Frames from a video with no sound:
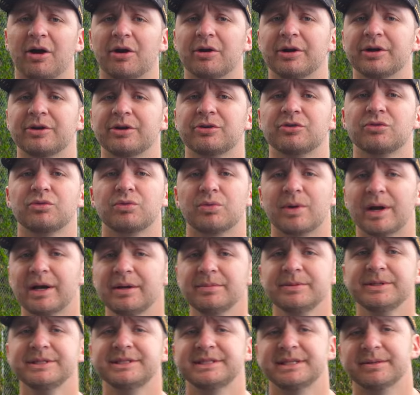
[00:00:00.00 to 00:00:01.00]
are
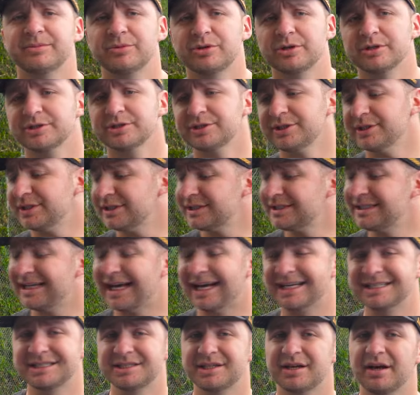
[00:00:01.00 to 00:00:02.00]
incredibly similar to the
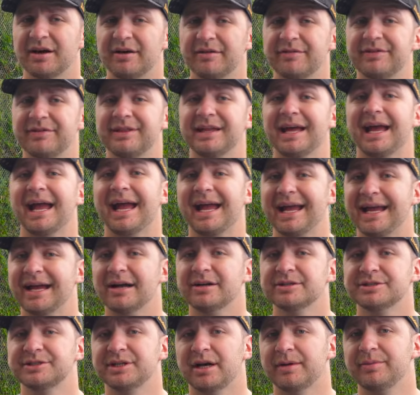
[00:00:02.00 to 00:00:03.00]
stats of the
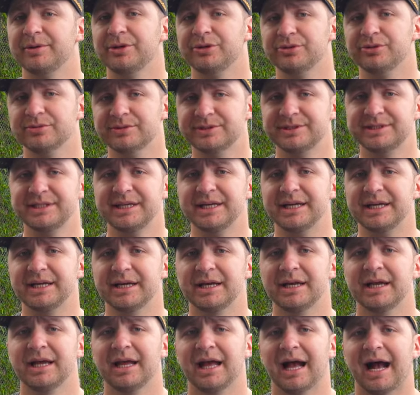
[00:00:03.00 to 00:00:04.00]
ALW-C.
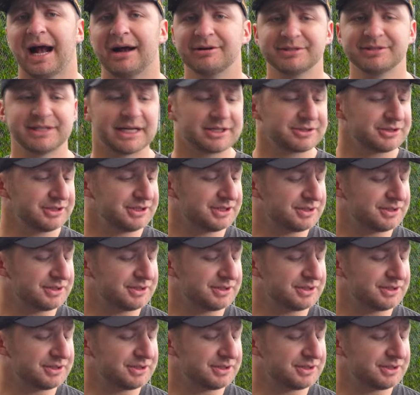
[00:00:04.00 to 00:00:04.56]
I was actually